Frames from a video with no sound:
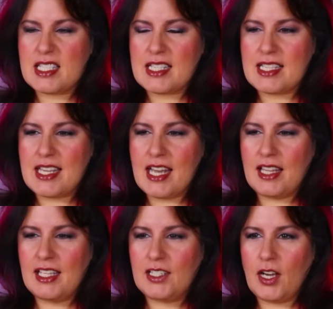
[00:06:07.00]

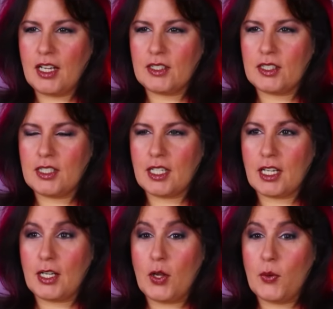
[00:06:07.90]
Until he talks to
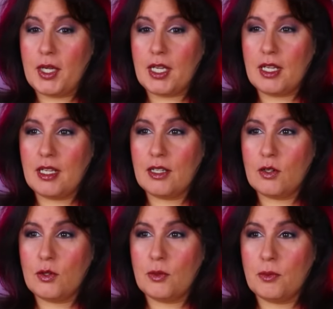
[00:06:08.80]
Chloe?
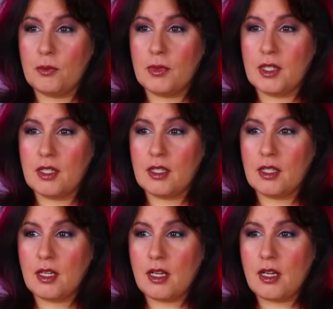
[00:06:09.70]
Whom?
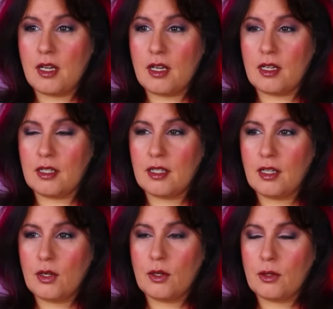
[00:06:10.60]
Huh.
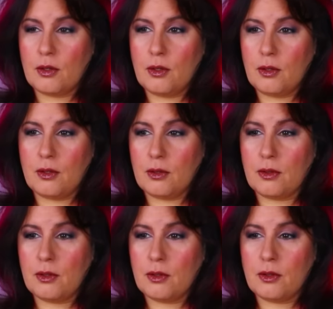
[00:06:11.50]
Oh.